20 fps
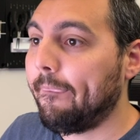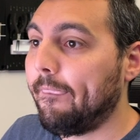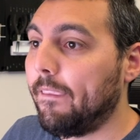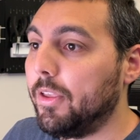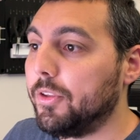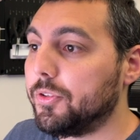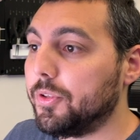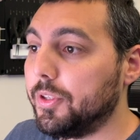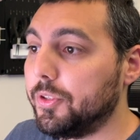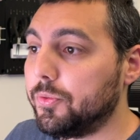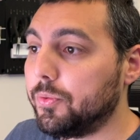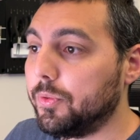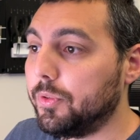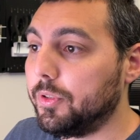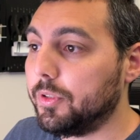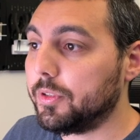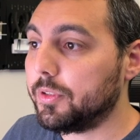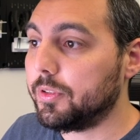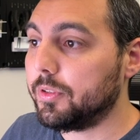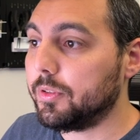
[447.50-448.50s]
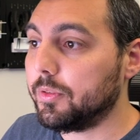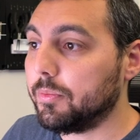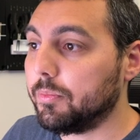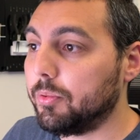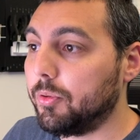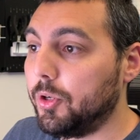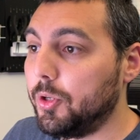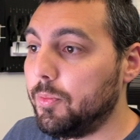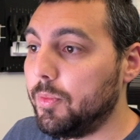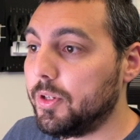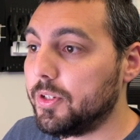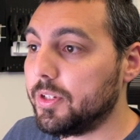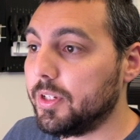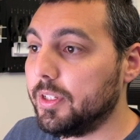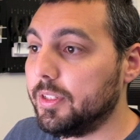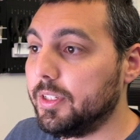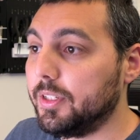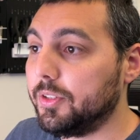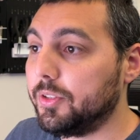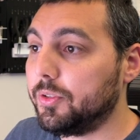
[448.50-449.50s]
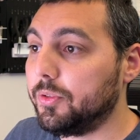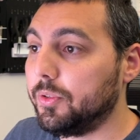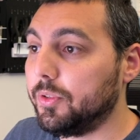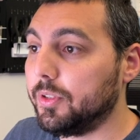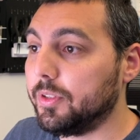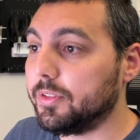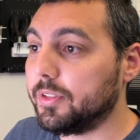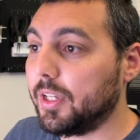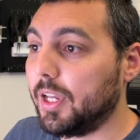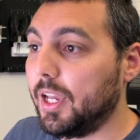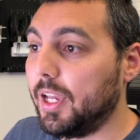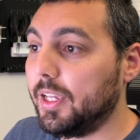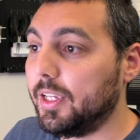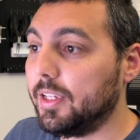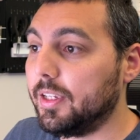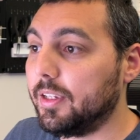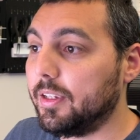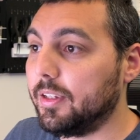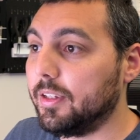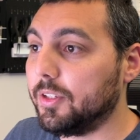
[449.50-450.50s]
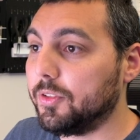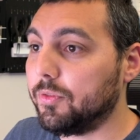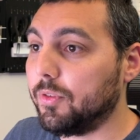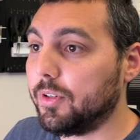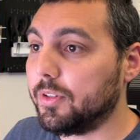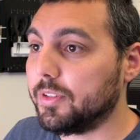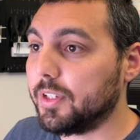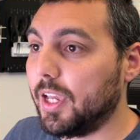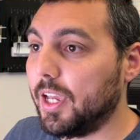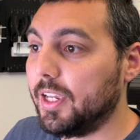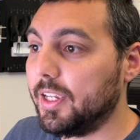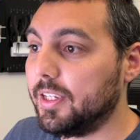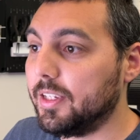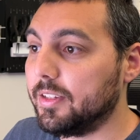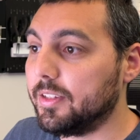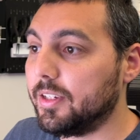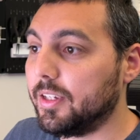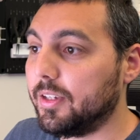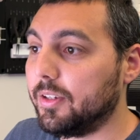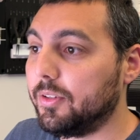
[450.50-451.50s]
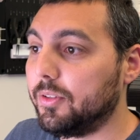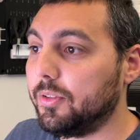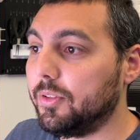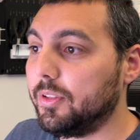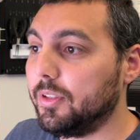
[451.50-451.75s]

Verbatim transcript: So this one looks pretty much identical as I, as far as I can tell.